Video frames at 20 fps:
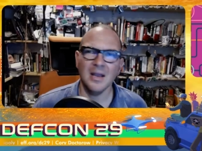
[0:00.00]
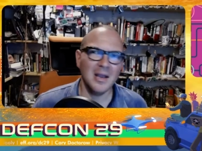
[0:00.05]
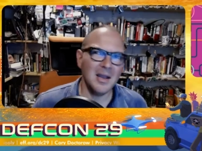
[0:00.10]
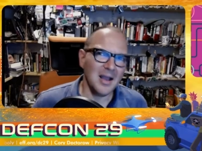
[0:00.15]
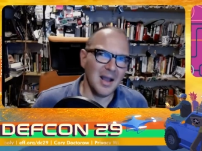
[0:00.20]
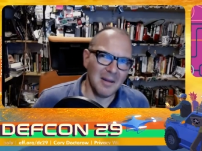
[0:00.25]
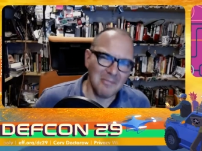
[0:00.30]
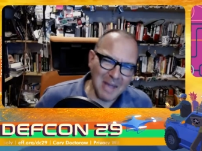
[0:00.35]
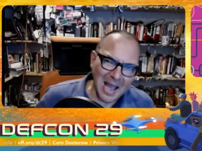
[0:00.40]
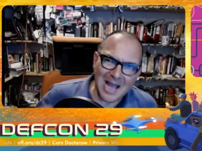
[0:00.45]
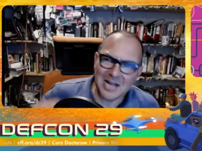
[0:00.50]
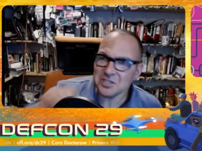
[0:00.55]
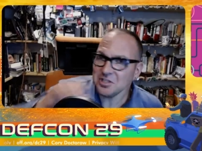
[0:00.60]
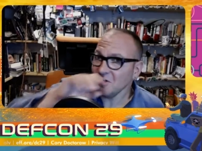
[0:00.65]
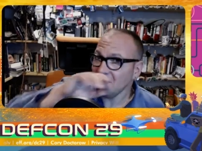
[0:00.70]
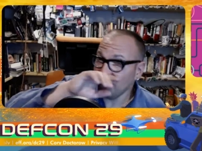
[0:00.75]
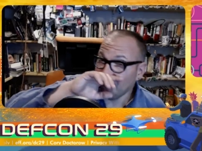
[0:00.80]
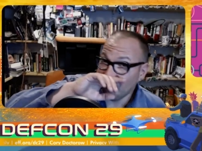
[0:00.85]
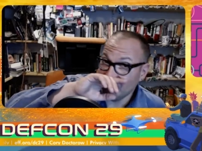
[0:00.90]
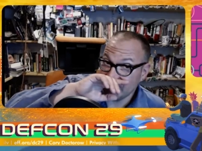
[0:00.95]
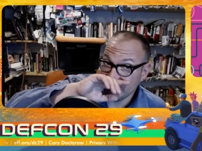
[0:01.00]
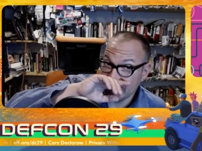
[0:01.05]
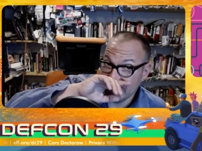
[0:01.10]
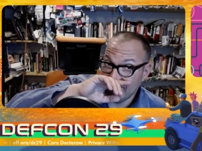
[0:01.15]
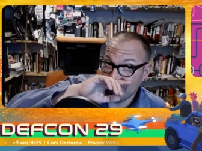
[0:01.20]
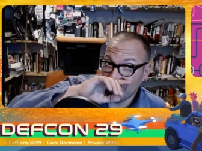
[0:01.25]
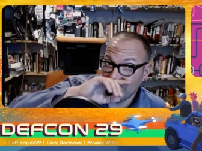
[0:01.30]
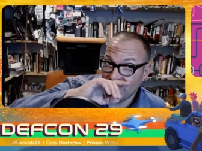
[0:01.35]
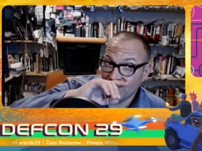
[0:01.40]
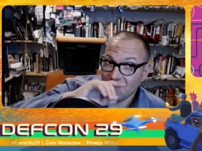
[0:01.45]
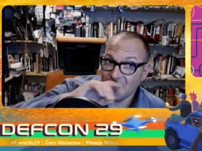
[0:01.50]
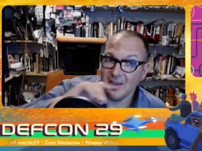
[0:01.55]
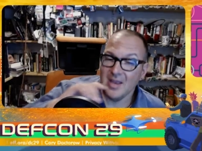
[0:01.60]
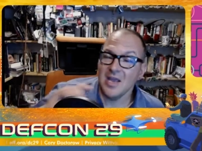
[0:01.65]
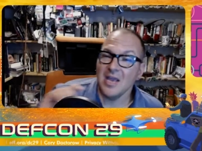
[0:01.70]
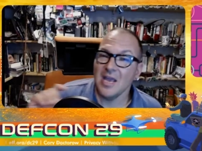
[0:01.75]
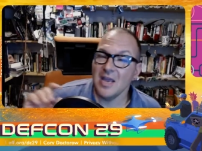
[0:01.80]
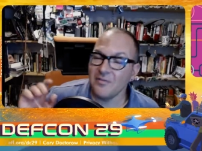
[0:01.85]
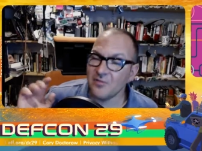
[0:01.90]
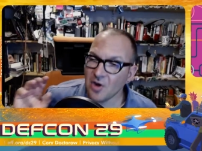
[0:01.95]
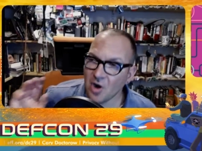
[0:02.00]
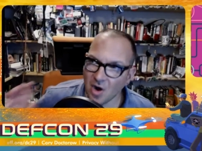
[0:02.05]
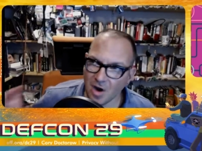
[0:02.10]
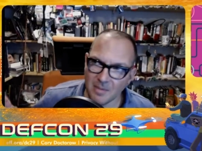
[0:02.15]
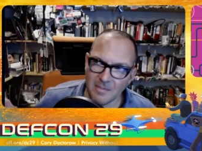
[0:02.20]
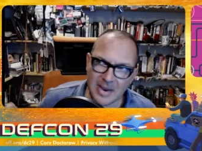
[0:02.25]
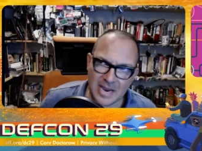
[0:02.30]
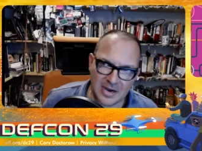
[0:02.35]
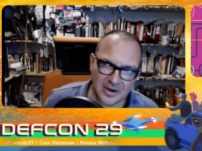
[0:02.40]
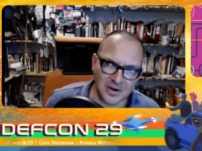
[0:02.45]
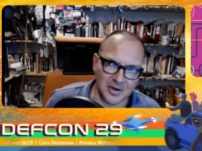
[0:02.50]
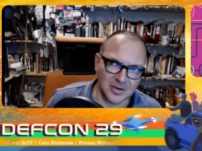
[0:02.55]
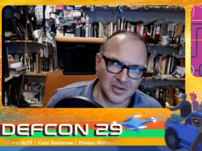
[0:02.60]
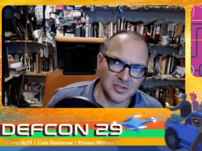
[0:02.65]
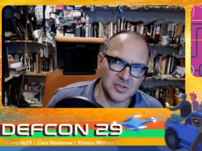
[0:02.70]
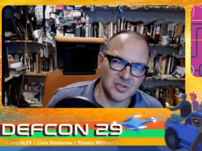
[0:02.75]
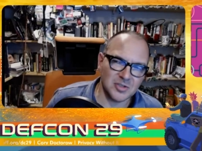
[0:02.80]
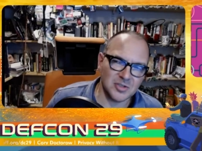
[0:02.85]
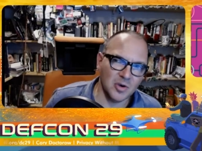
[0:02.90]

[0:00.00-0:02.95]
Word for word: Imagine, for example, if car makers